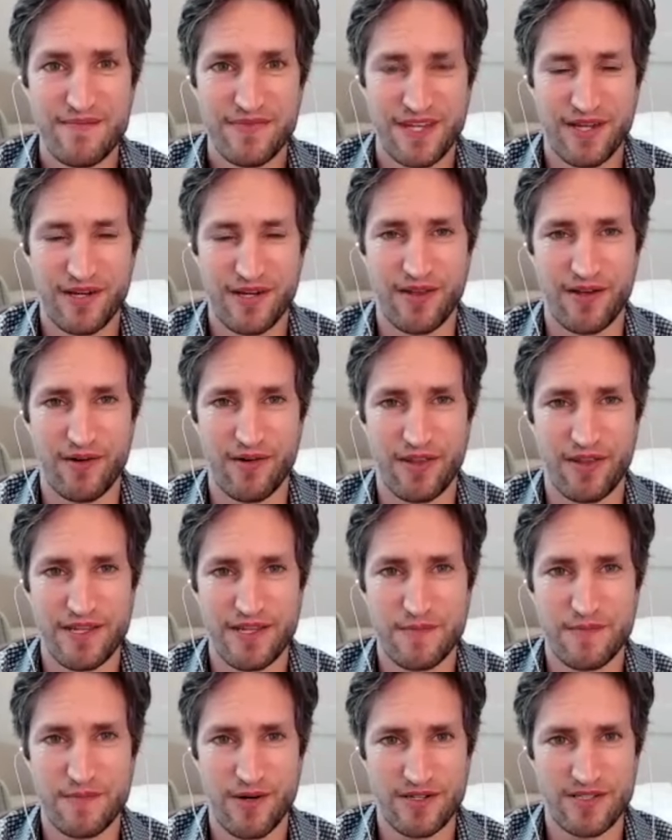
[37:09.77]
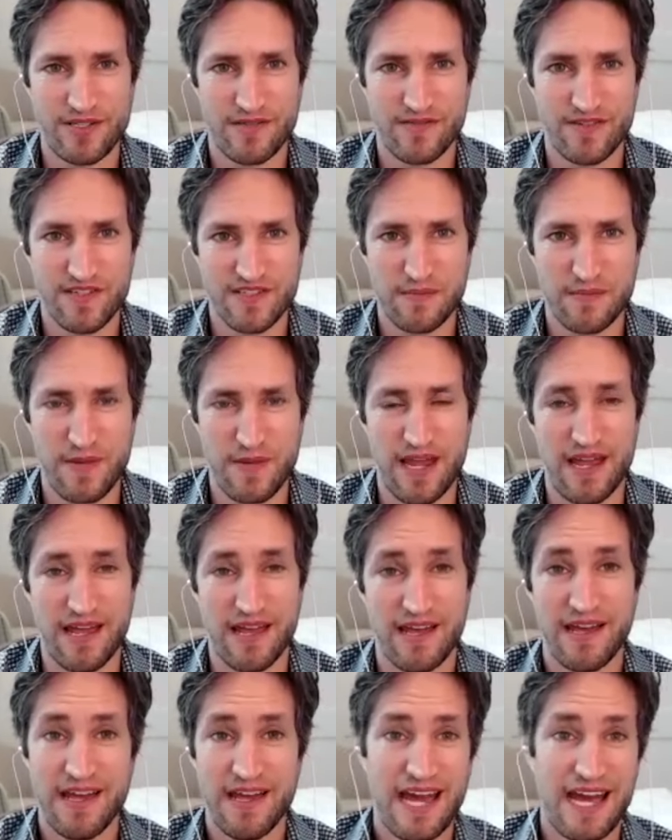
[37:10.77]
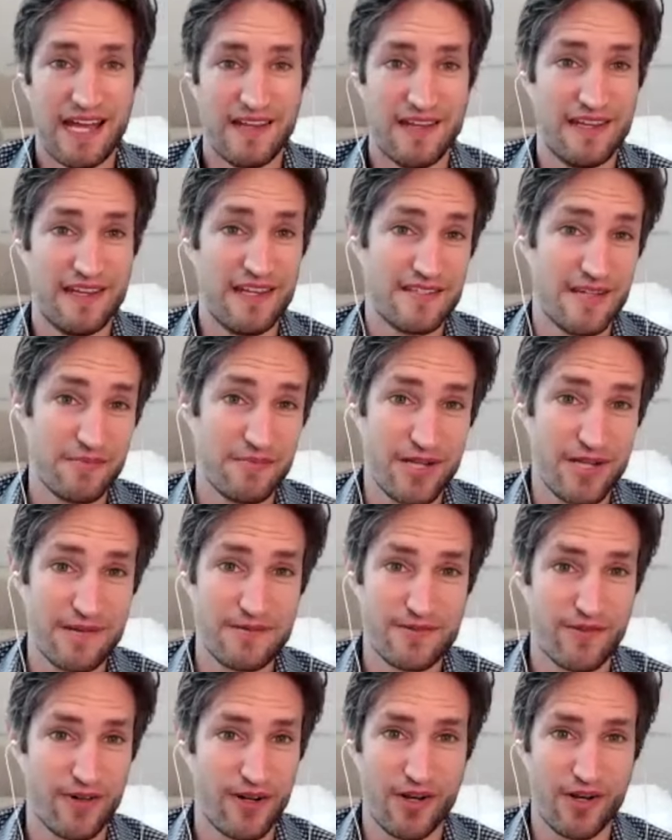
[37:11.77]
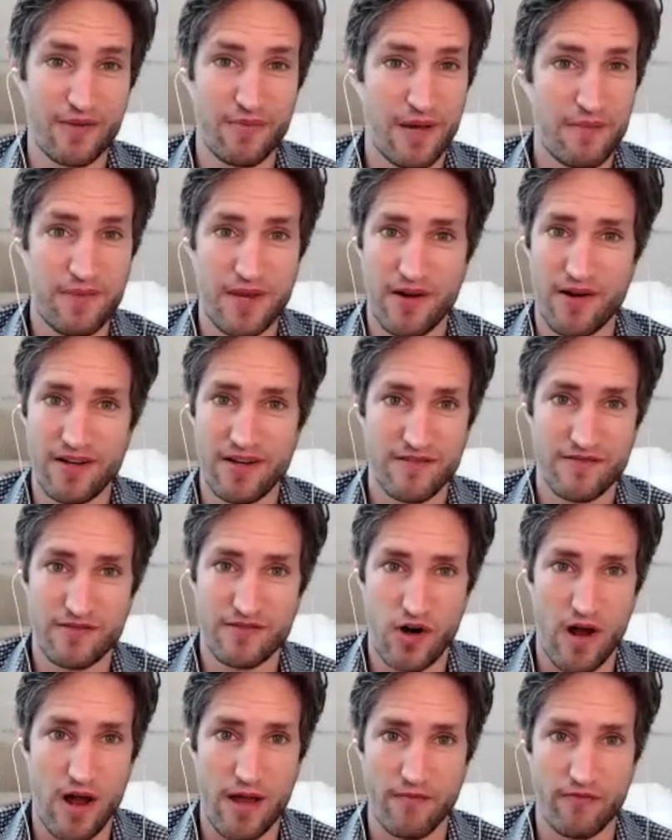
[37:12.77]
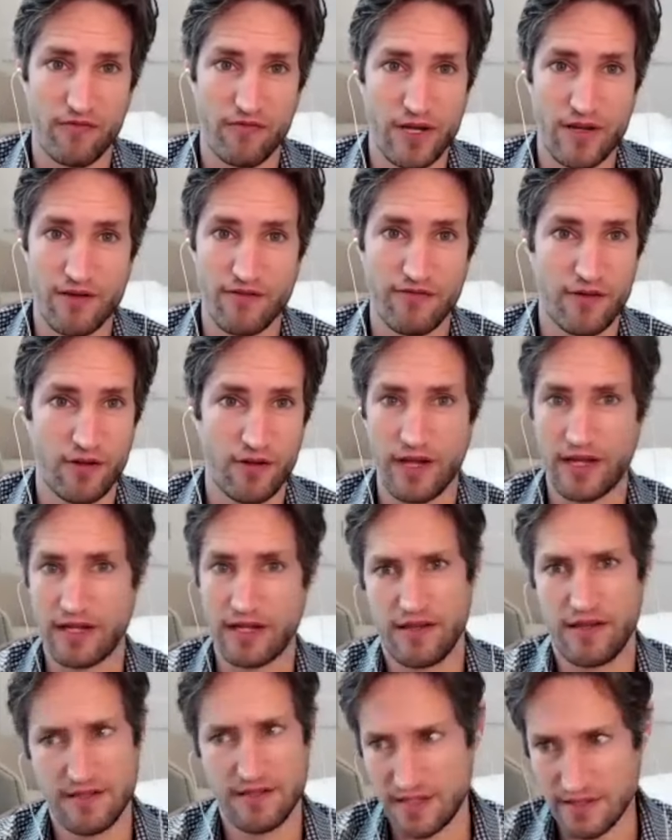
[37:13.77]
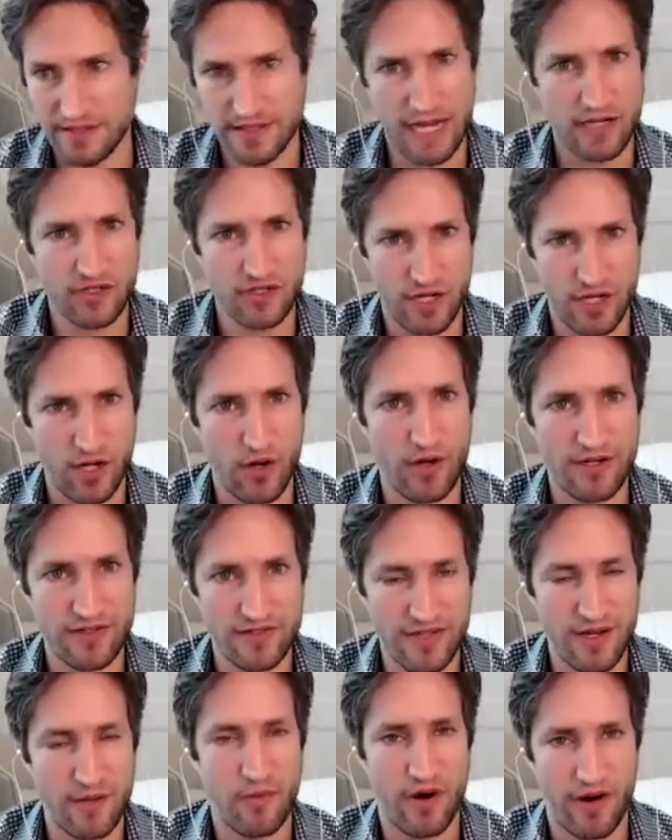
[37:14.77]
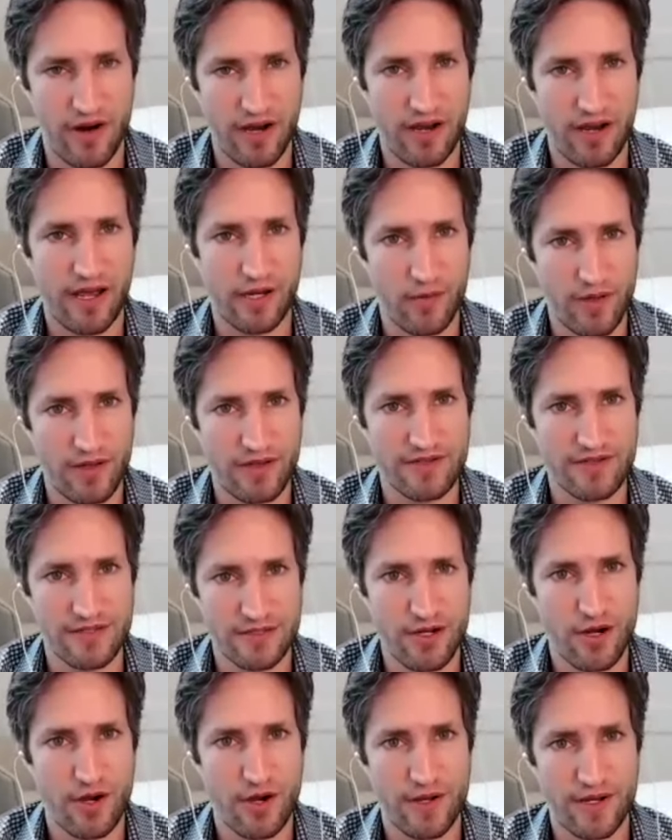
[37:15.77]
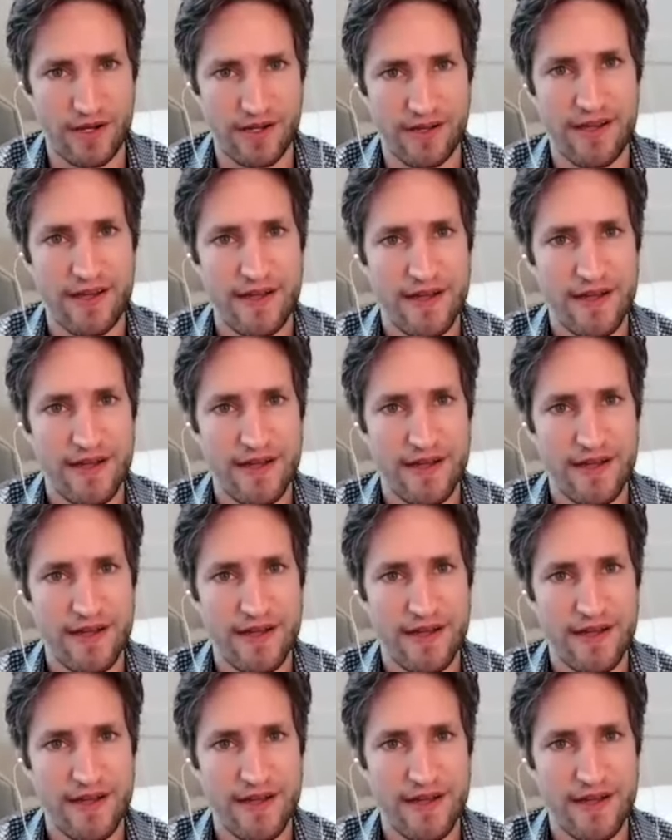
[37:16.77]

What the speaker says: There are these periods of despair, and then they're sometimes followed by periods of triumph where you feel like this is actually going somewhere. I like where this is going.